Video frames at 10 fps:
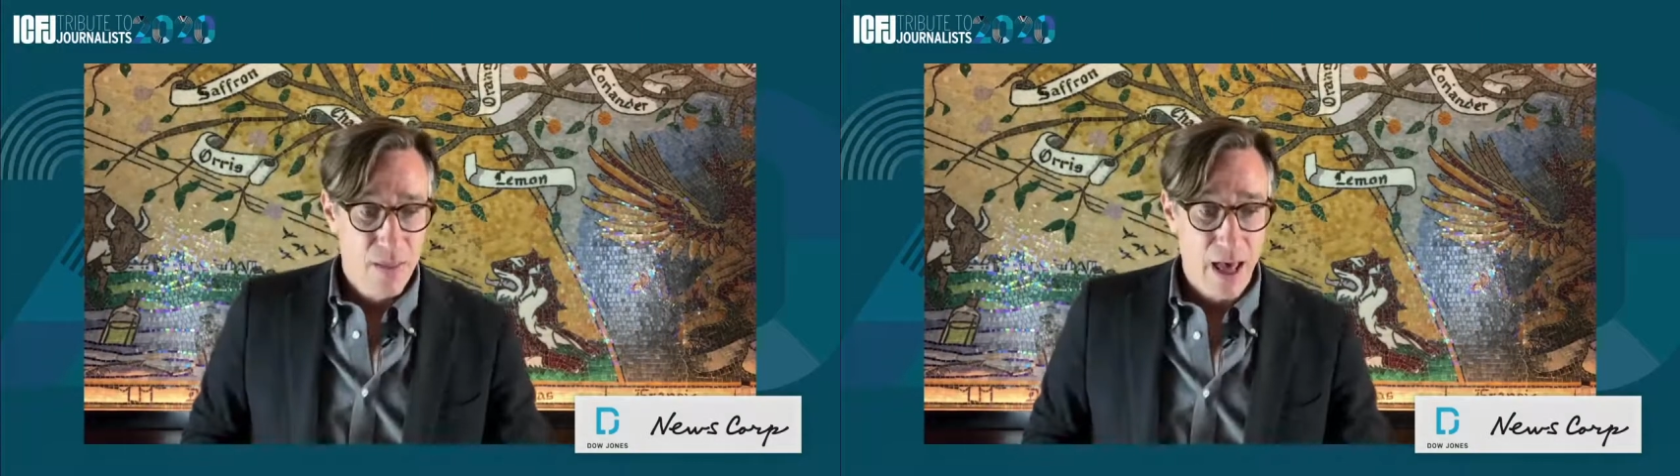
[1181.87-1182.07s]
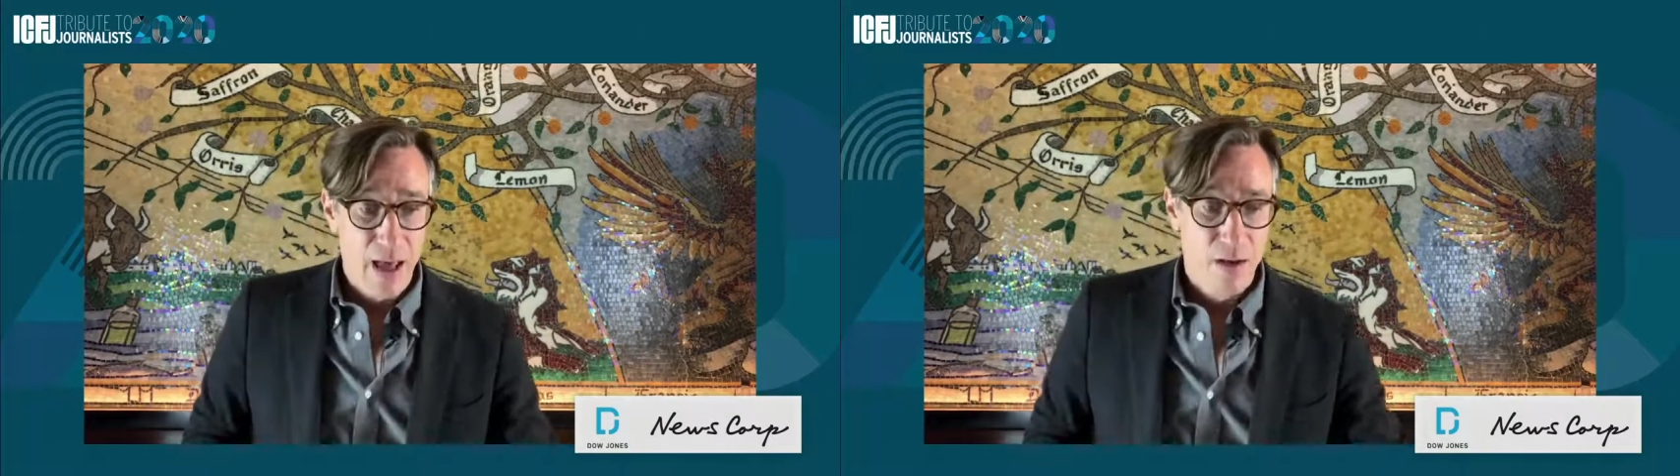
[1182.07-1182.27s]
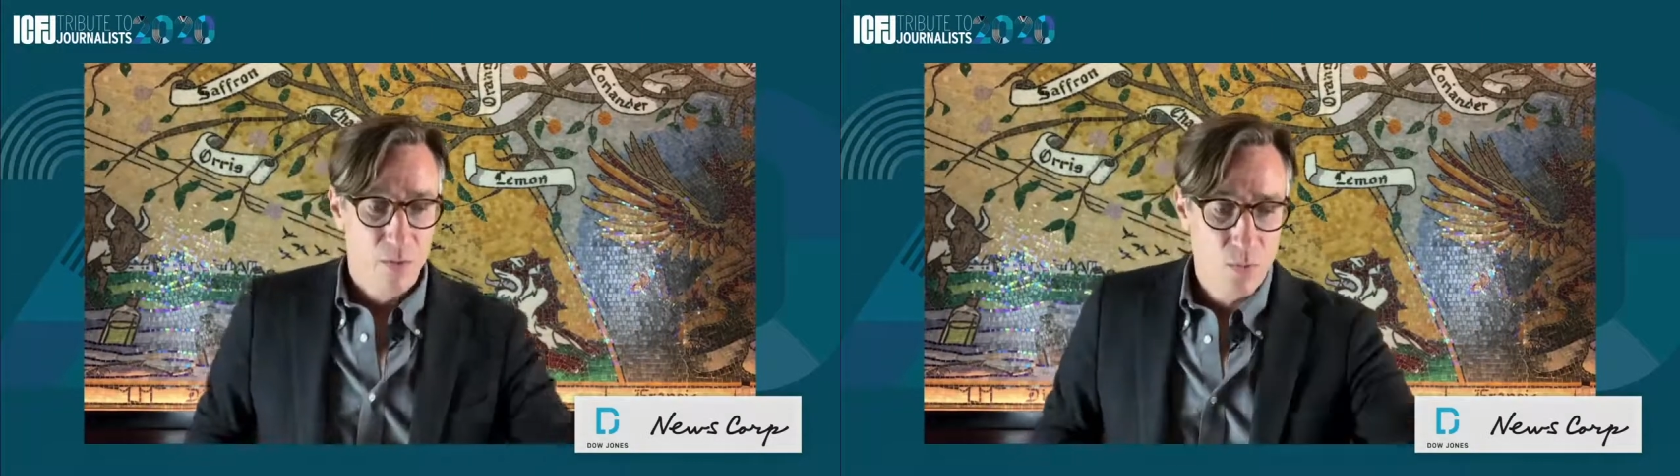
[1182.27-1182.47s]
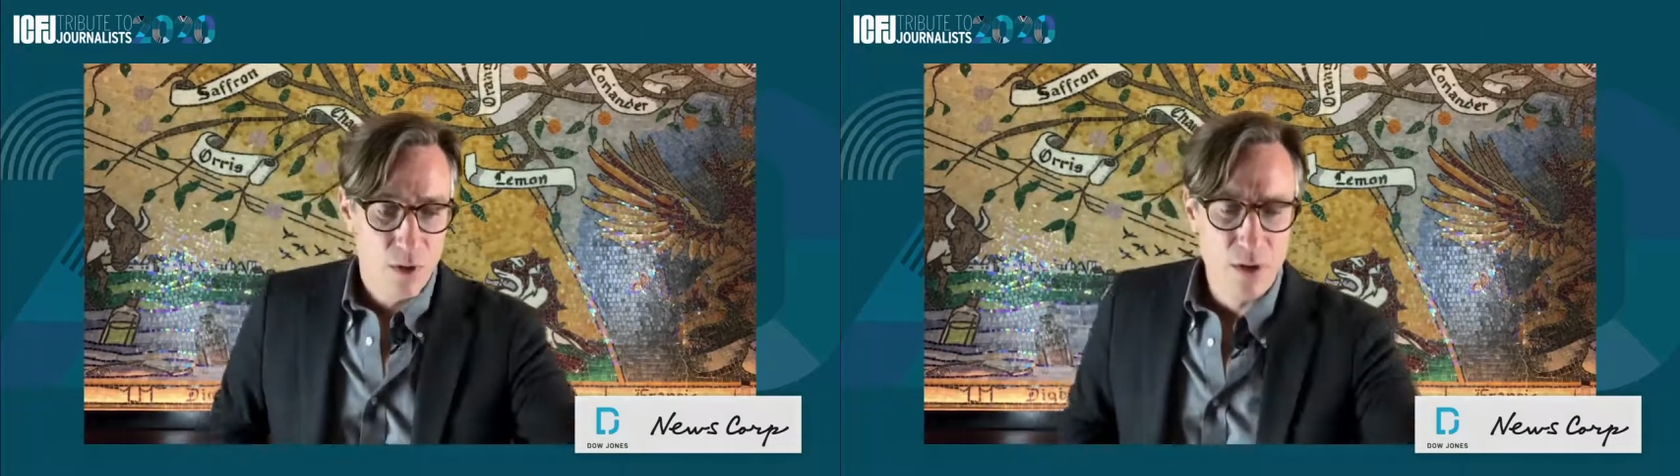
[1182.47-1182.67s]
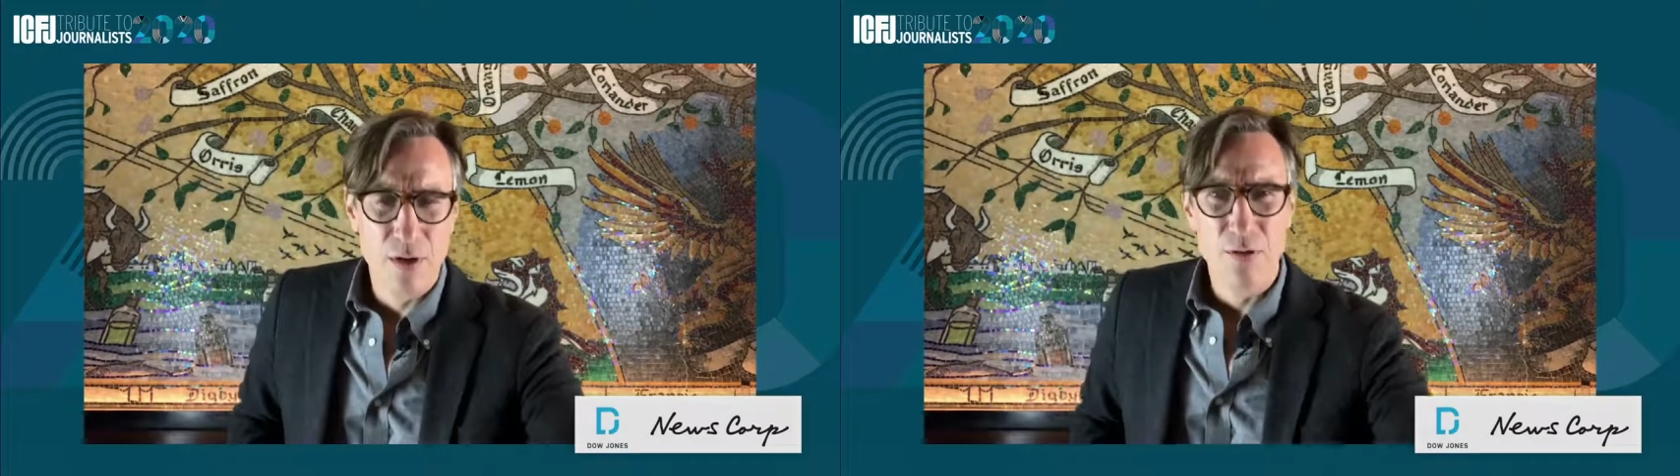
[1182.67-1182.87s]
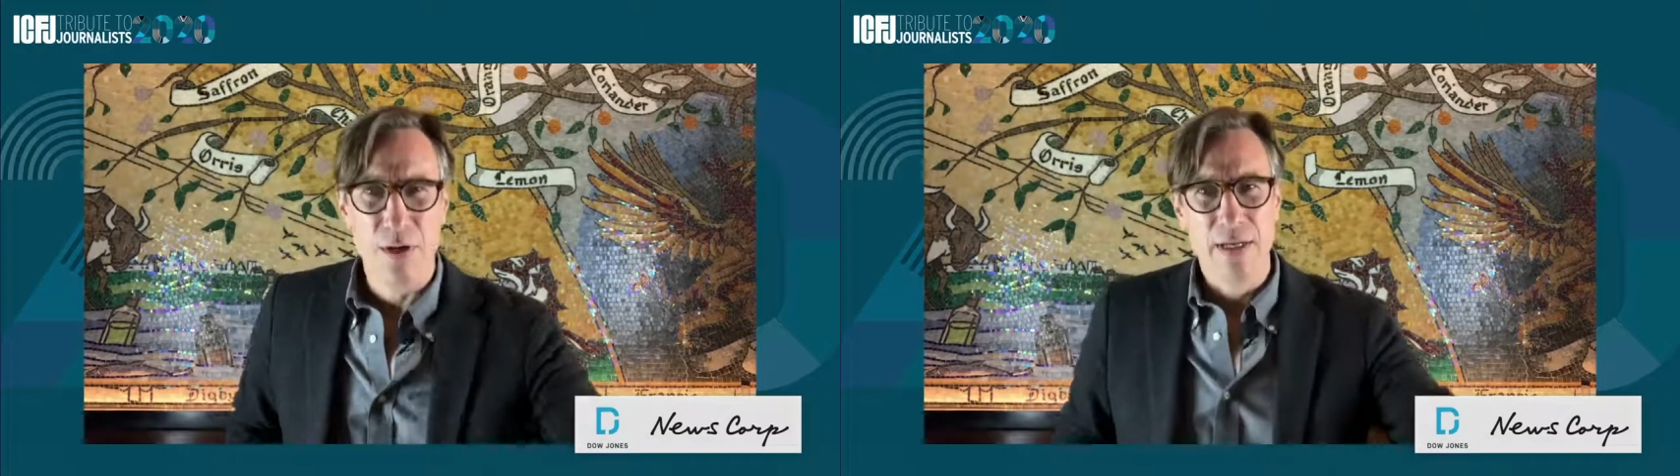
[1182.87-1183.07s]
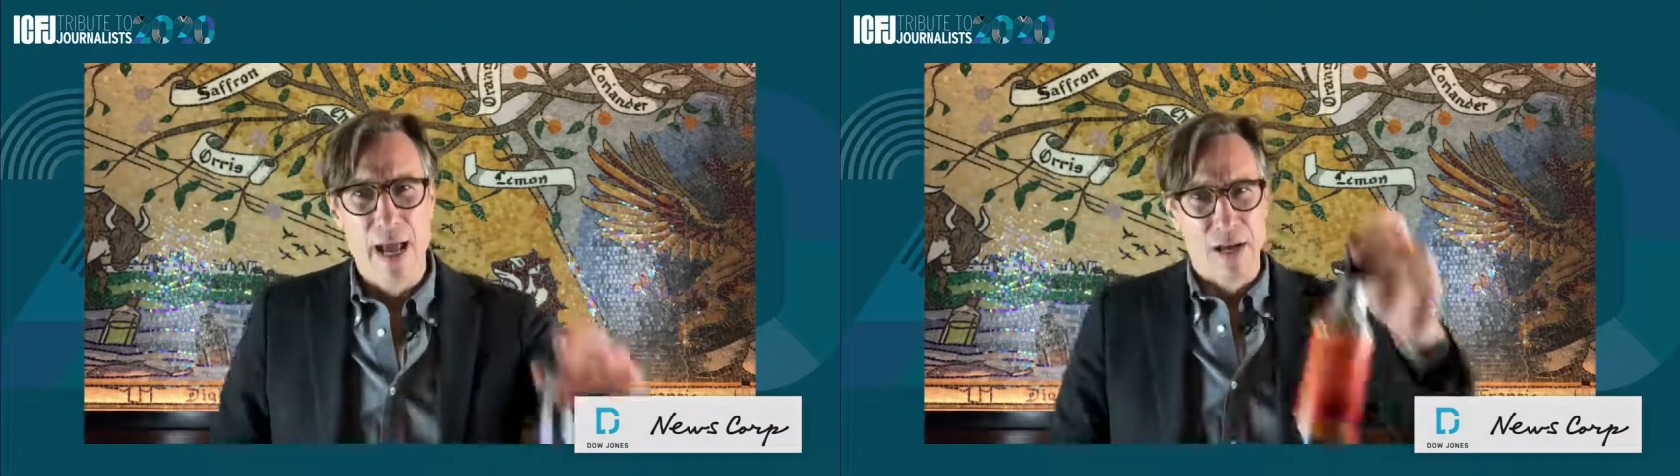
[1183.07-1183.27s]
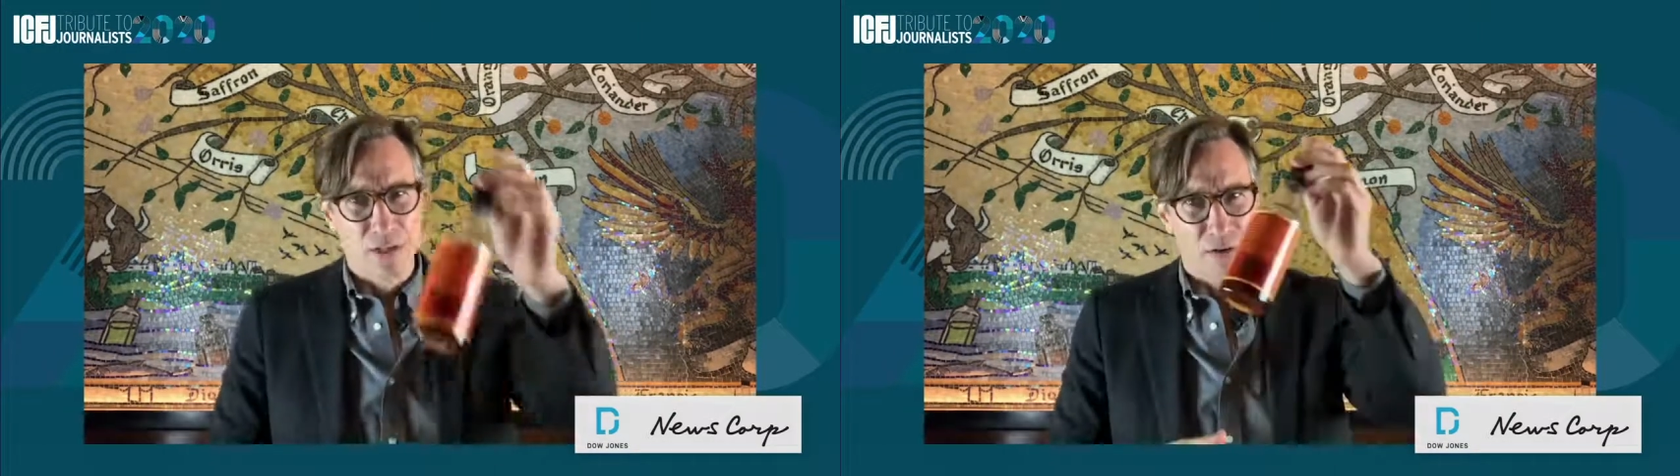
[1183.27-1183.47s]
Then we're going to do a dash